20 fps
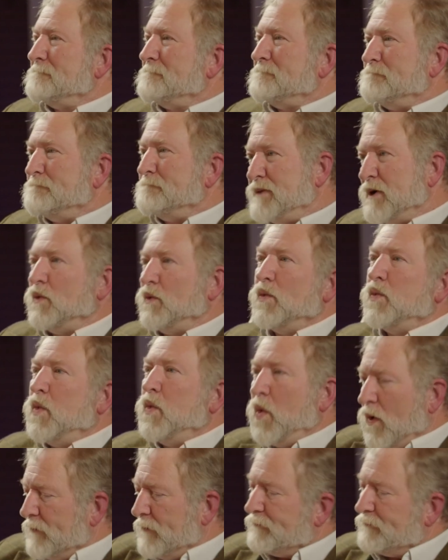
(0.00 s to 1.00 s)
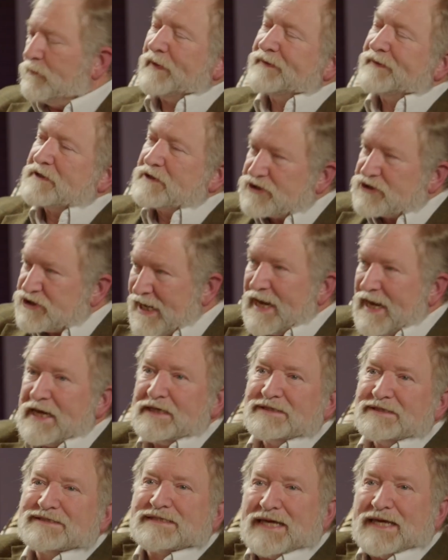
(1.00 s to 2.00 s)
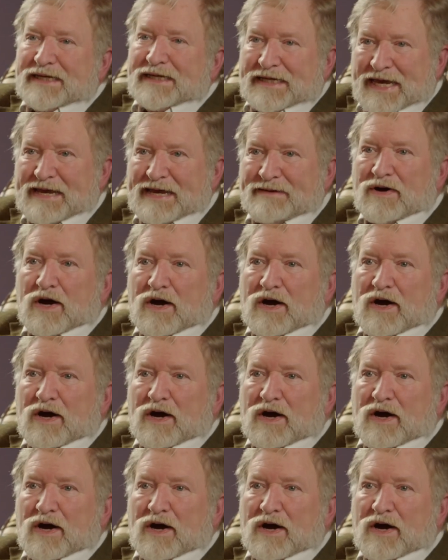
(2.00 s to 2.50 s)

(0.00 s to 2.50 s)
But the change that came